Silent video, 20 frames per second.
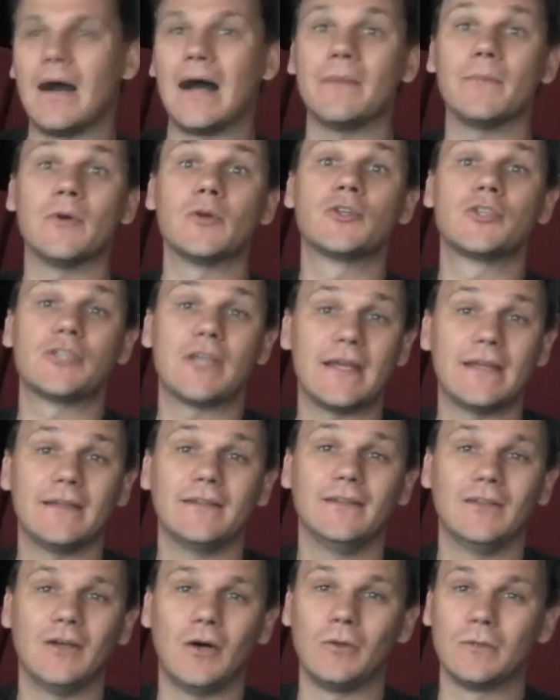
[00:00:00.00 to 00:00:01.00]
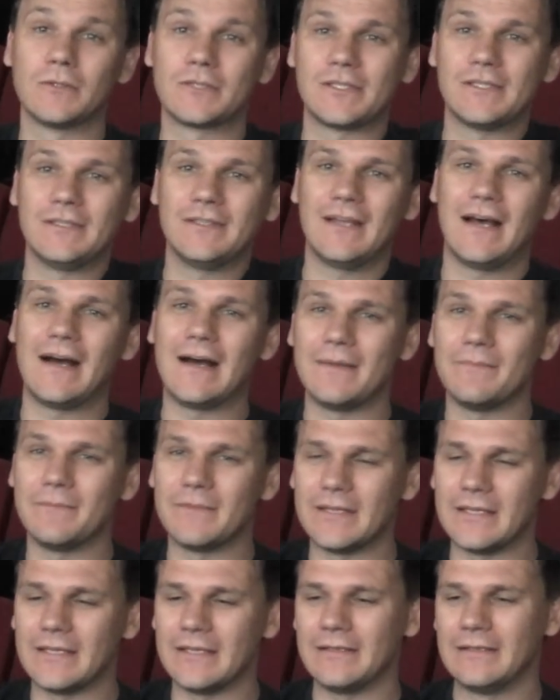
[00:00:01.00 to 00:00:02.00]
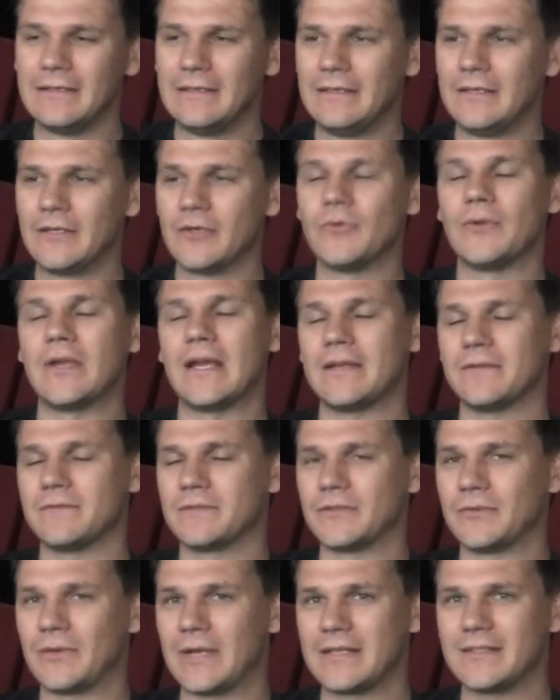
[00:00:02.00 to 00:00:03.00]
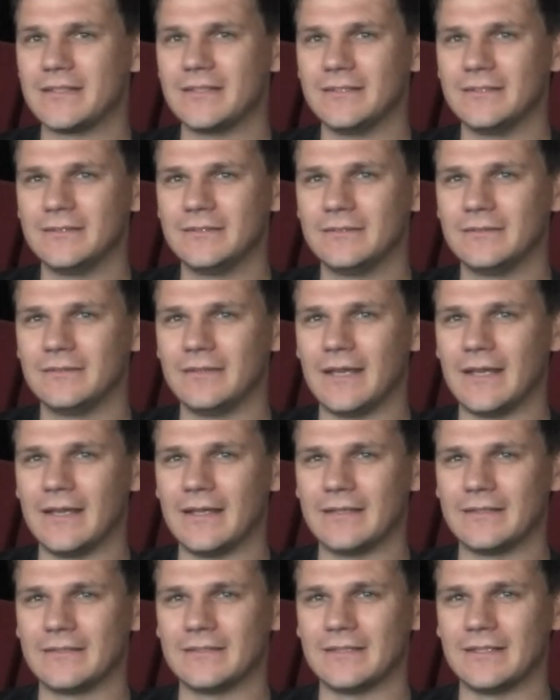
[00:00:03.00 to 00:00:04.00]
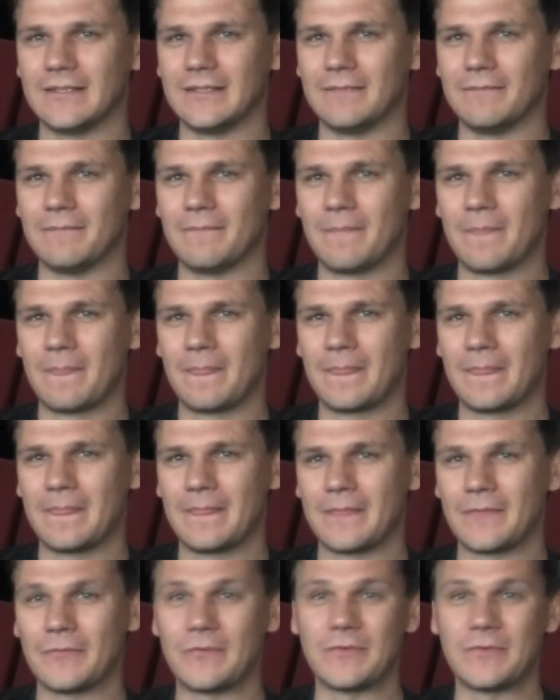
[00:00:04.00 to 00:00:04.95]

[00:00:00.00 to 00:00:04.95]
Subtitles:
I'm Eugen Olsen. I'm the creative director at the